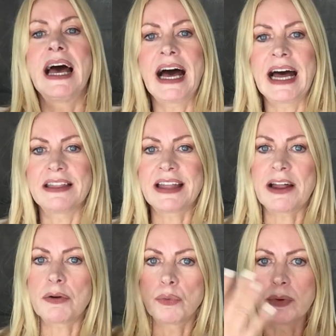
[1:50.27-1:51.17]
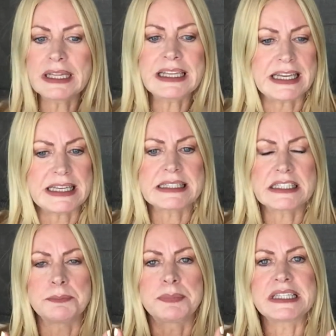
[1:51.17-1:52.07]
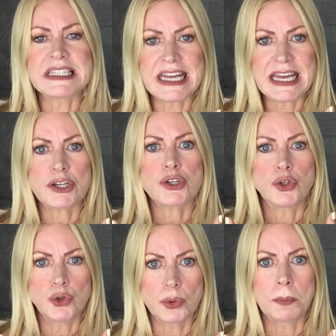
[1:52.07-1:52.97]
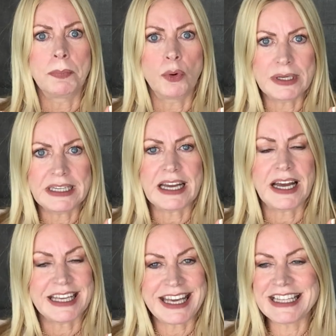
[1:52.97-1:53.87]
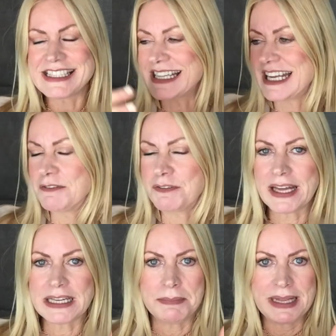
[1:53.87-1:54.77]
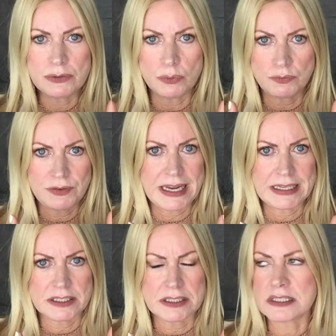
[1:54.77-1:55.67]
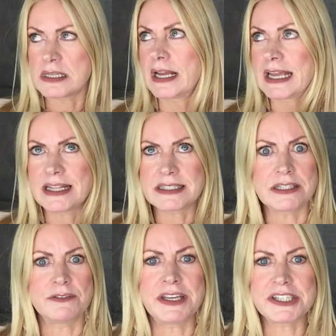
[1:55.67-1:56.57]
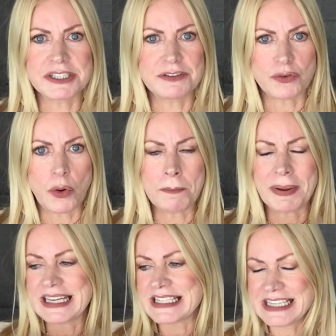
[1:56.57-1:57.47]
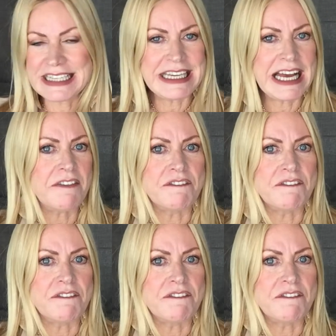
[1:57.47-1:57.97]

and that really is to protect your body against environmental factors, against invasion from bacteria,